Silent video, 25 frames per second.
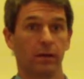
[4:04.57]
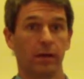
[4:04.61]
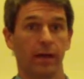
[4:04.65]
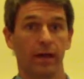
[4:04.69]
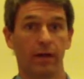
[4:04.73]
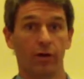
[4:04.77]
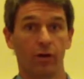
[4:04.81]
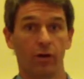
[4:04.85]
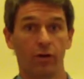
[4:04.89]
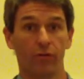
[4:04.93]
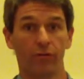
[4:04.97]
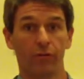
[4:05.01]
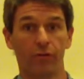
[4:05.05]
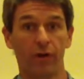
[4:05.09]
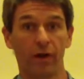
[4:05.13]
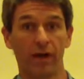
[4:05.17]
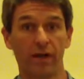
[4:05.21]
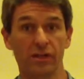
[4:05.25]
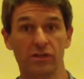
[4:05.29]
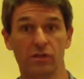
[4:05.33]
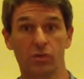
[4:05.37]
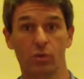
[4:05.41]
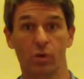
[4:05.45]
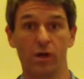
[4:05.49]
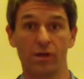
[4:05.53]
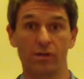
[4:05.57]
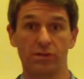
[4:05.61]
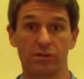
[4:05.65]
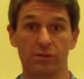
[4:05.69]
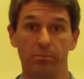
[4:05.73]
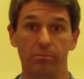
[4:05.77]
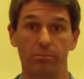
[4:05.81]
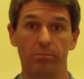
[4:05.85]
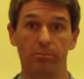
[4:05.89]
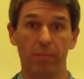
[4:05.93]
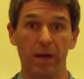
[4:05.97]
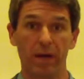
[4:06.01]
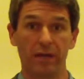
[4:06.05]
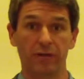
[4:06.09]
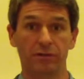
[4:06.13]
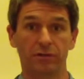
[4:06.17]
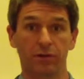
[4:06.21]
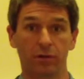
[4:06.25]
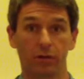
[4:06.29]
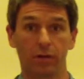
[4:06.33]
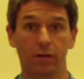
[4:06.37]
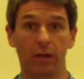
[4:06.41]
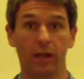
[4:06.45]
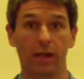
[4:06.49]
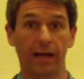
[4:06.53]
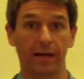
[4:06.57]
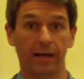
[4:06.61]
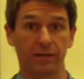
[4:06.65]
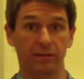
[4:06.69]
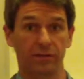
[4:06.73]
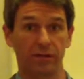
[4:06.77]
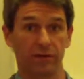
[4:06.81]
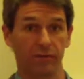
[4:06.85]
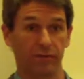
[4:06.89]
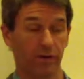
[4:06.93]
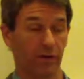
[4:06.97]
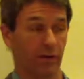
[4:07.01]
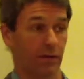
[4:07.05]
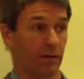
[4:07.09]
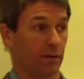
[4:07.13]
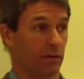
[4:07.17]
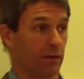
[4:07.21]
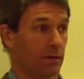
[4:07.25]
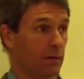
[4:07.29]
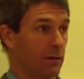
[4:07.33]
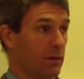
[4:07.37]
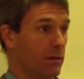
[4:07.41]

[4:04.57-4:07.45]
And her phrase was mental activity.